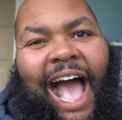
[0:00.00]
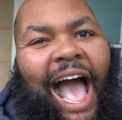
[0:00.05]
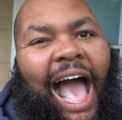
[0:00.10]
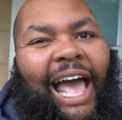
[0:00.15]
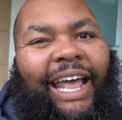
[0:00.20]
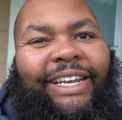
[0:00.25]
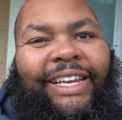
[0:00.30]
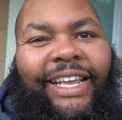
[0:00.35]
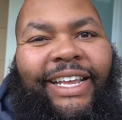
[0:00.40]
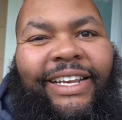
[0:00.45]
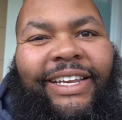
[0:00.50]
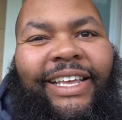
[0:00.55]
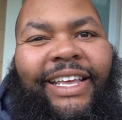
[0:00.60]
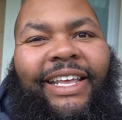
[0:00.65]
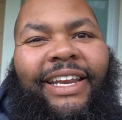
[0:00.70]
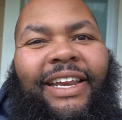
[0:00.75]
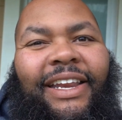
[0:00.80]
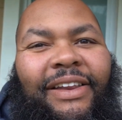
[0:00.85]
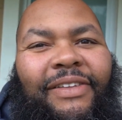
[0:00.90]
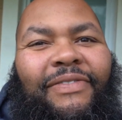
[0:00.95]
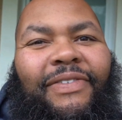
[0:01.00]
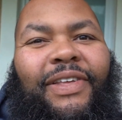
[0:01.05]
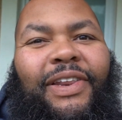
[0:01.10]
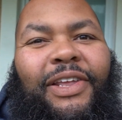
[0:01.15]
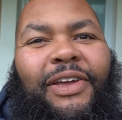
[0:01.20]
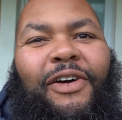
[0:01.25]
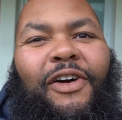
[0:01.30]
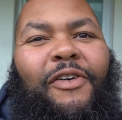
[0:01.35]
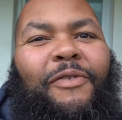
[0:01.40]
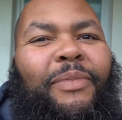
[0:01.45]
I didn't get any
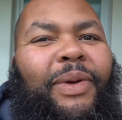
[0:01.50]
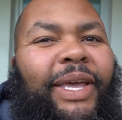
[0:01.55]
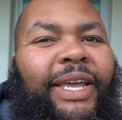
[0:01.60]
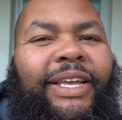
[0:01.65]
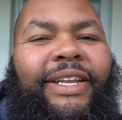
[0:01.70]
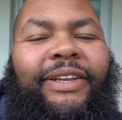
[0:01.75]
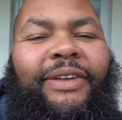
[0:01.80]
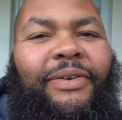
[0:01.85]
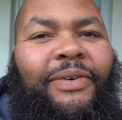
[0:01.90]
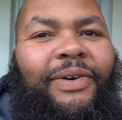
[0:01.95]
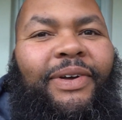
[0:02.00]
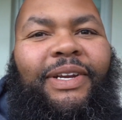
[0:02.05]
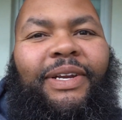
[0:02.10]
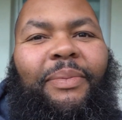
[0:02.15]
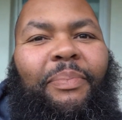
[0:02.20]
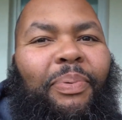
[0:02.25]
video of me doing